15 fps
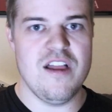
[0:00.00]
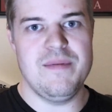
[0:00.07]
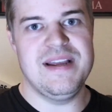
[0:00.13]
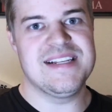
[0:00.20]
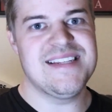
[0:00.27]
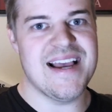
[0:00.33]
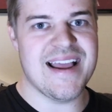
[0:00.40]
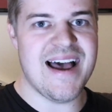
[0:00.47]
With
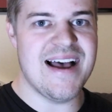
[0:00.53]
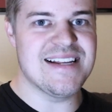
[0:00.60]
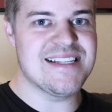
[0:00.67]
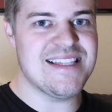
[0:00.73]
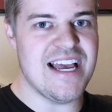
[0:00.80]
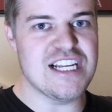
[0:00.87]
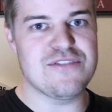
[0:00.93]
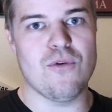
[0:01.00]
all that being said,
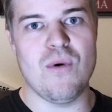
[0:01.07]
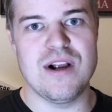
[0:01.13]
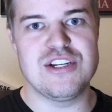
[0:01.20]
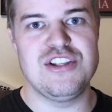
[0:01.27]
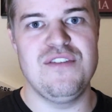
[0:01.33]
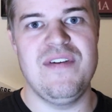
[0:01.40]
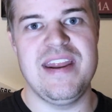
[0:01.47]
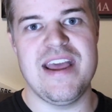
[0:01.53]
guys, thanks for
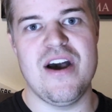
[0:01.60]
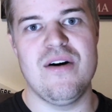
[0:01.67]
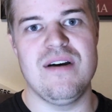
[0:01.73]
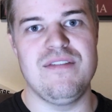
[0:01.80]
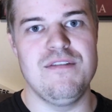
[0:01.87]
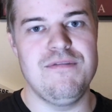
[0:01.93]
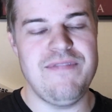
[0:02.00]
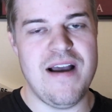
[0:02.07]
watching the
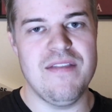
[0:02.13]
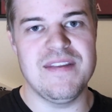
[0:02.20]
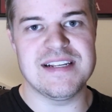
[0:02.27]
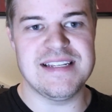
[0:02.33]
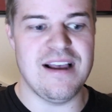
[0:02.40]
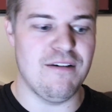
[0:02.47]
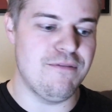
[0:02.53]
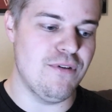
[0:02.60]
video. If you
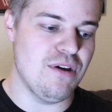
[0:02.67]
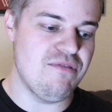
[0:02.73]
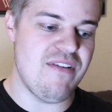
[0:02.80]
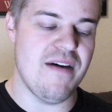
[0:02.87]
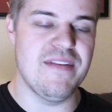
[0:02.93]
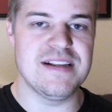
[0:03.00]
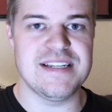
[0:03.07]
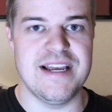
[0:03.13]
found this
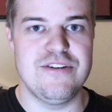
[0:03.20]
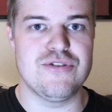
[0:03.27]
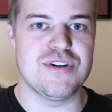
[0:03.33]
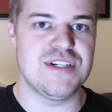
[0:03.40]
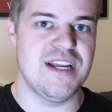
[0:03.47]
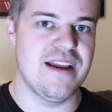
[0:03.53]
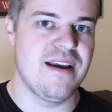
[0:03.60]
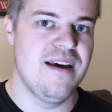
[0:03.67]
helpful, you found this
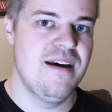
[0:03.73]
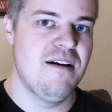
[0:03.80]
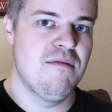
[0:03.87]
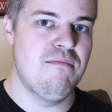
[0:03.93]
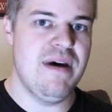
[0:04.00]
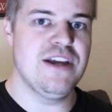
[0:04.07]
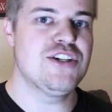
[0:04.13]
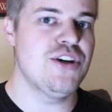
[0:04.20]
interesting,
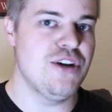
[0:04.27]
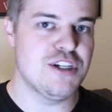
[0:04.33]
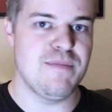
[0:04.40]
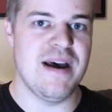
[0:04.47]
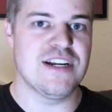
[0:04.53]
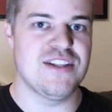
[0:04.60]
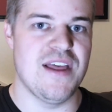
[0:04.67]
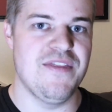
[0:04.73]
make
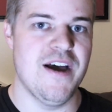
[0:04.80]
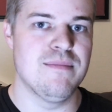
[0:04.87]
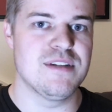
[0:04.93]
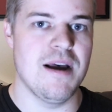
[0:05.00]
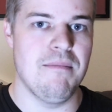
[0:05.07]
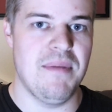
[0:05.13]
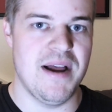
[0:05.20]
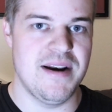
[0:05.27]
sure you smash that
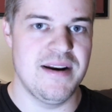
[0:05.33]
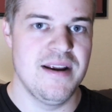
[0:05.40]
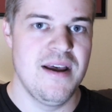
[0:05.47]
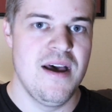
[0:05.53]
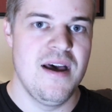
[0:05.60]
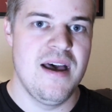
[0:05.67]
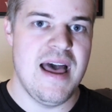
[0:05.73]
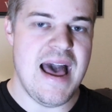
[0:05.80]
thumbs up
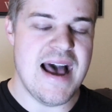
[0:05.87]
button.